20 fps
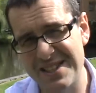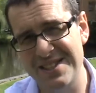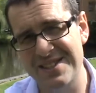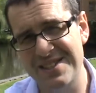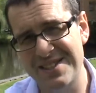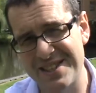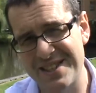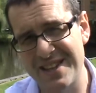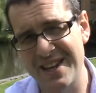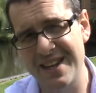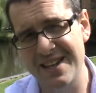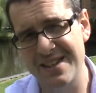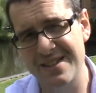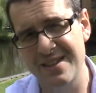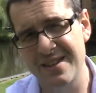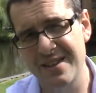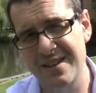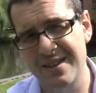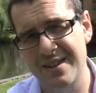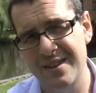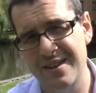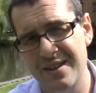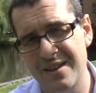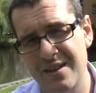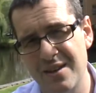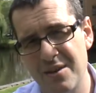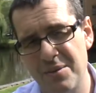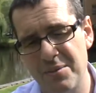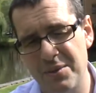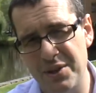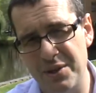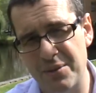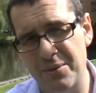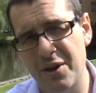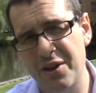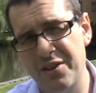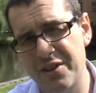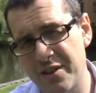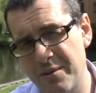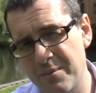state. With the
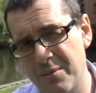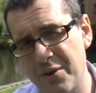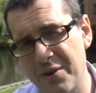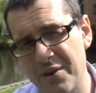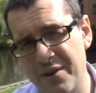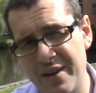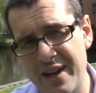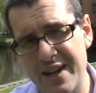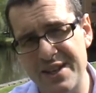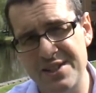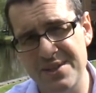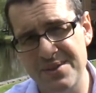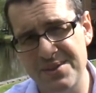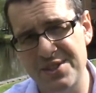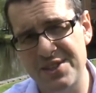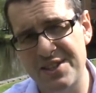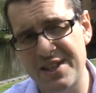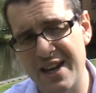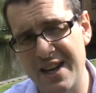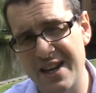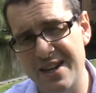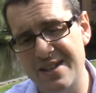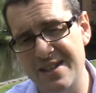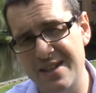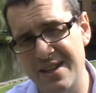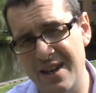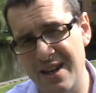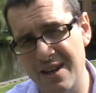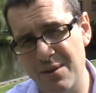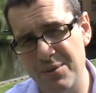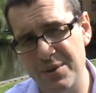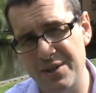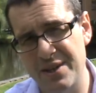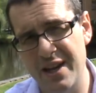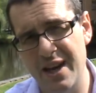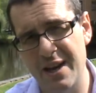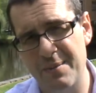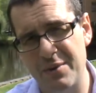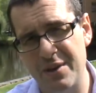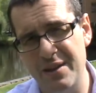growth of the modern national state and with
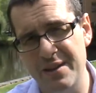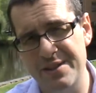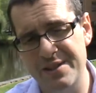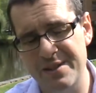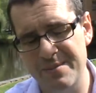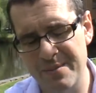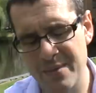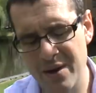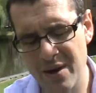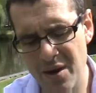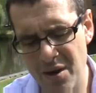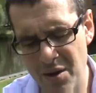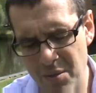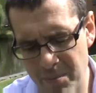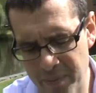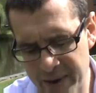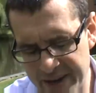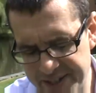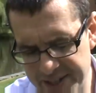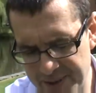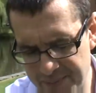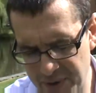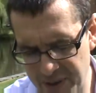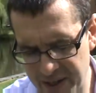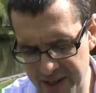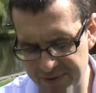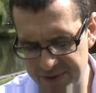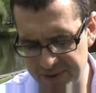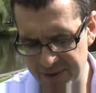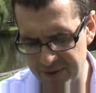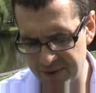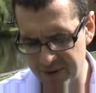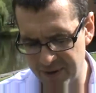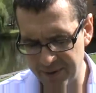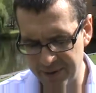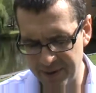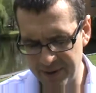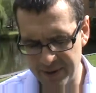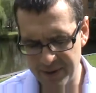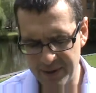capitalism, magic beliefs are
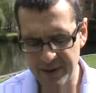growing.